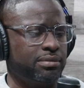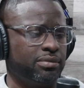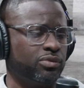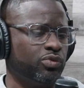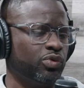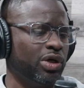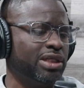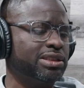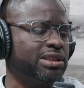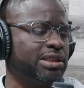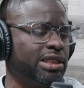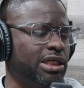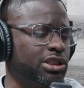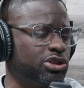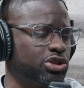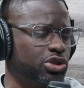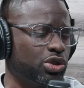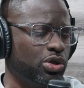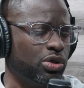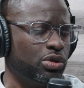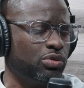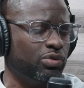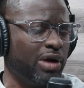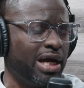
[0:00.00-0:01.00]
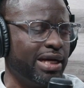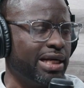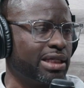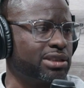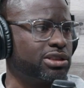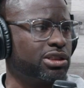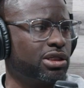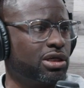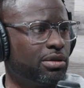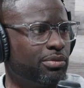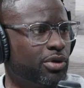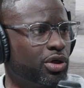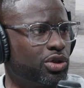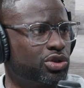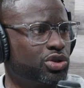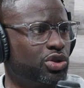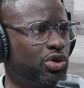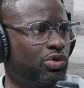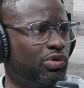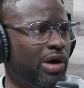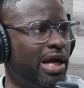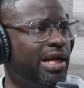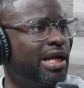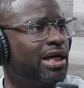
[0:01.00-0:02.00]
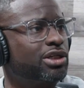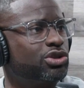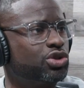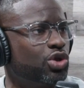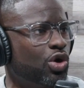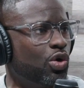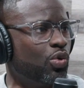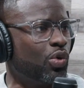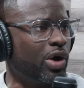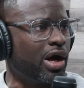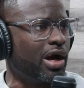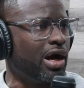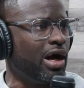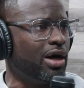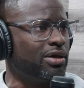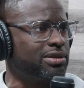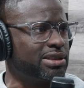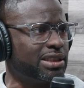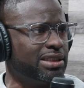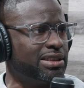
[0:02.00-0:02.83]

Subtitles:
residential right next to commercial, right next to a warehouse.